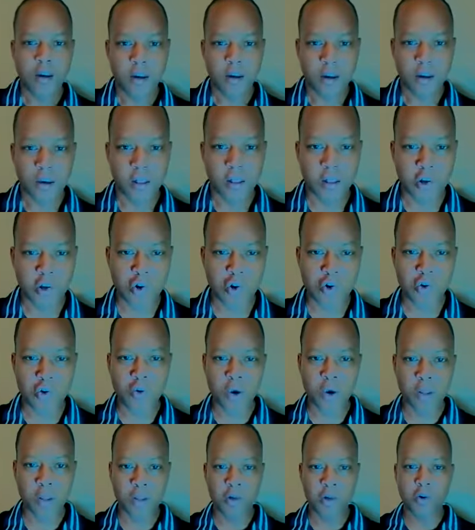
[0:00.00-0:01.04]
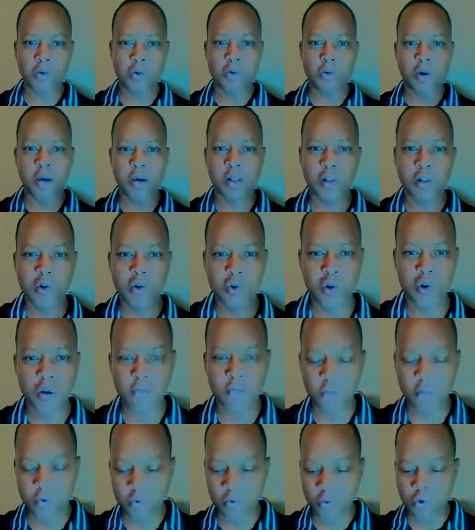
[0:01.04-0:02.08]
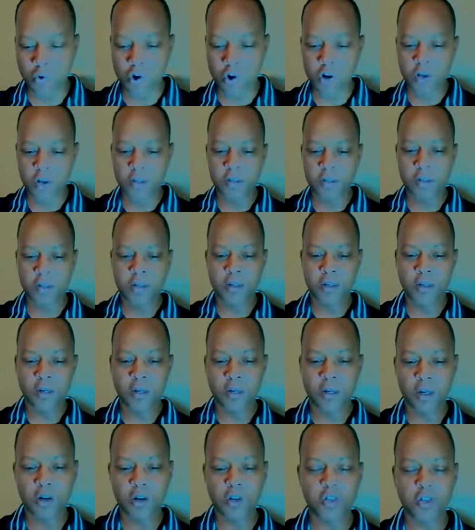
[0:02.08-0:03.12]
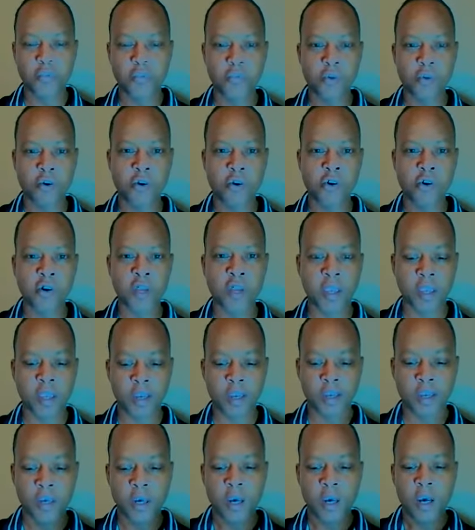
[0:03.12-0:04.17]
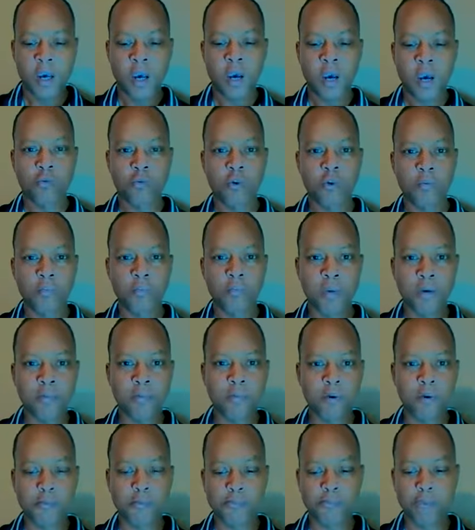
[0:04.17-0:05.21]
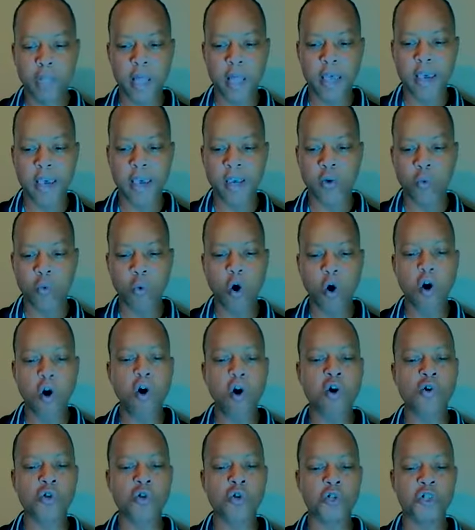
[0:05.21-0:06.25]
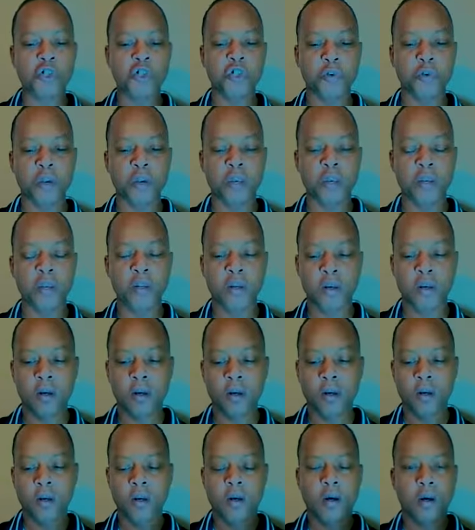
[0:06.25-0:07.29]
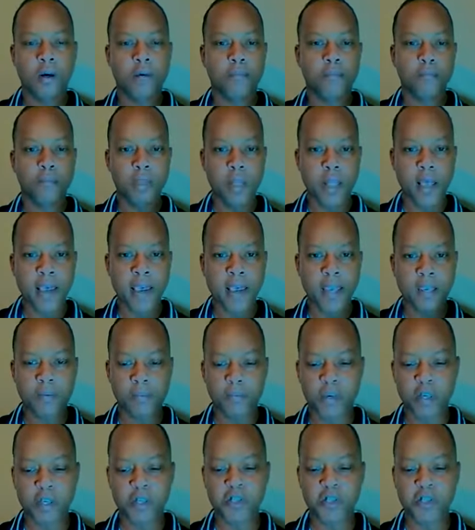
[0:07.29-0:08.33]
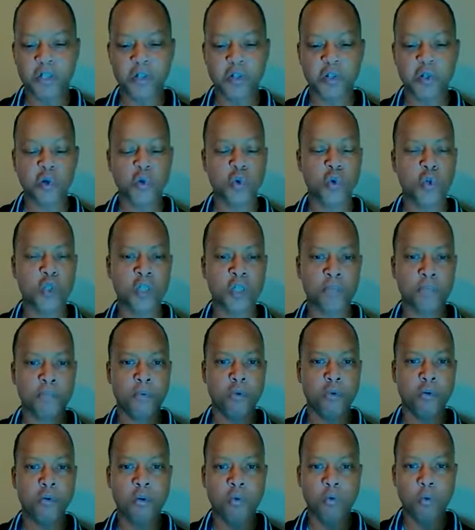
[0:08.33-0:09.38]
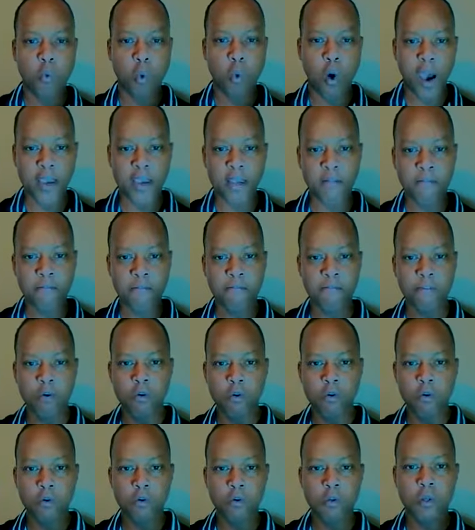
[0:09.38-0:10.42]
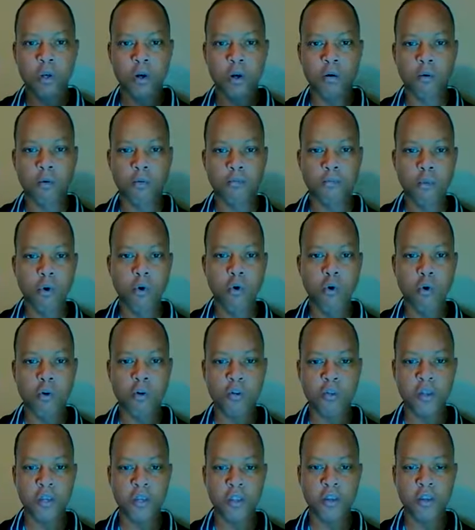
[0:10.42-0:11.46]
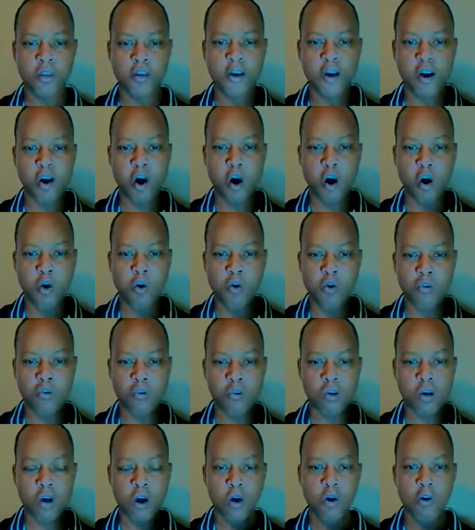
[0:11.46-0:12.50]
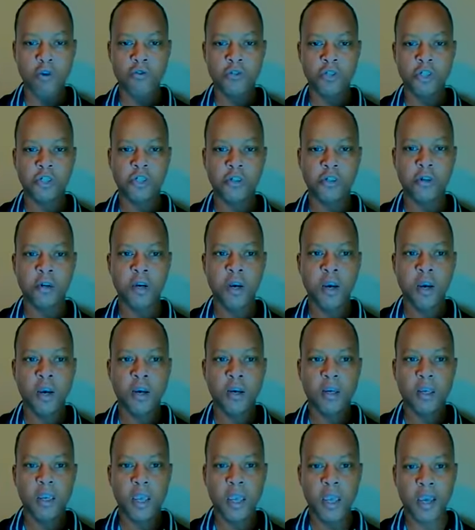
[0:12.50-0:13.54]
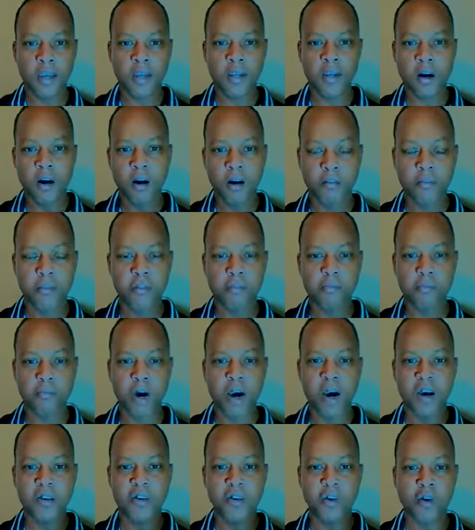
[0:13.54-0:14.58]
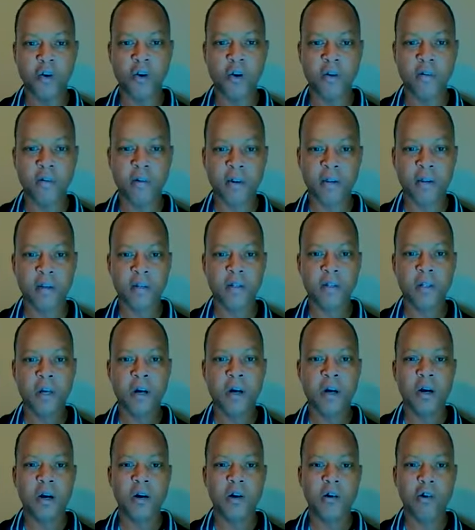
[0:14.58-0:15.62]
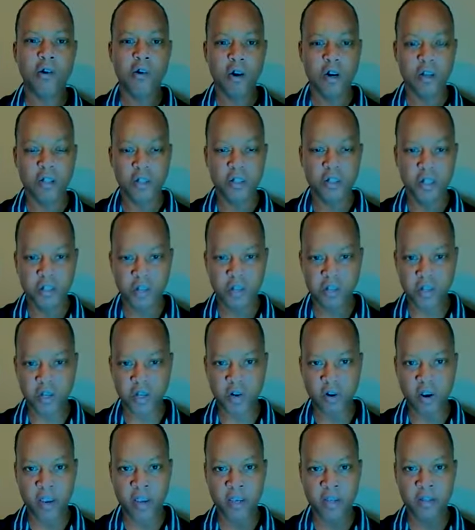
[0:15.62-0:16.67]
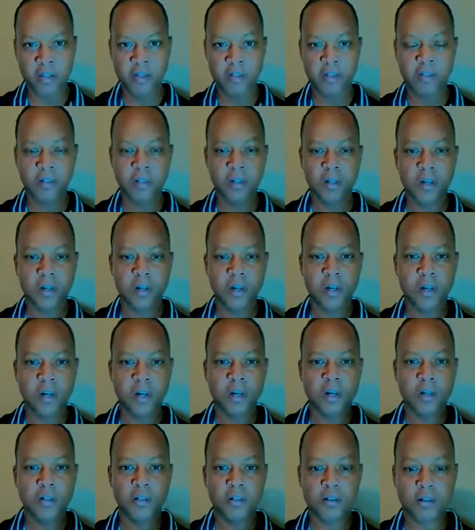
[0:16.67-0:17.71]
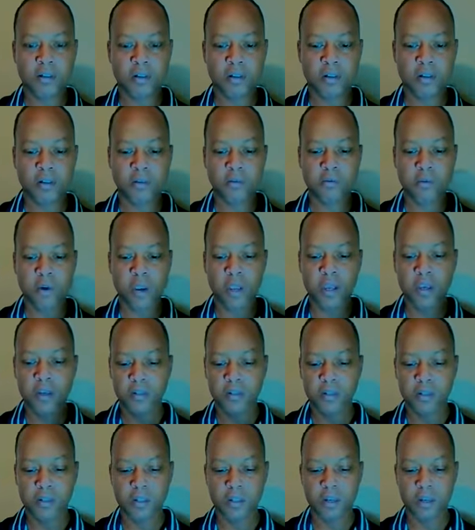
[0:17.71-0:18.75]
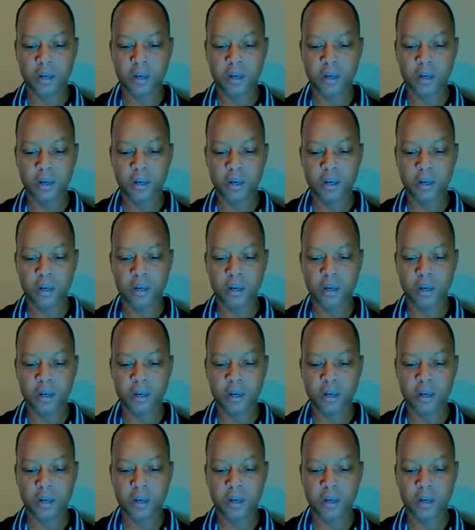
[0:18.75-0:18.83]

Hello, hello, hello, everyone. Good morning. Remember Black Wall Street, black bitches who support white folks more than their own culture and other minorities are a disgrace to their race.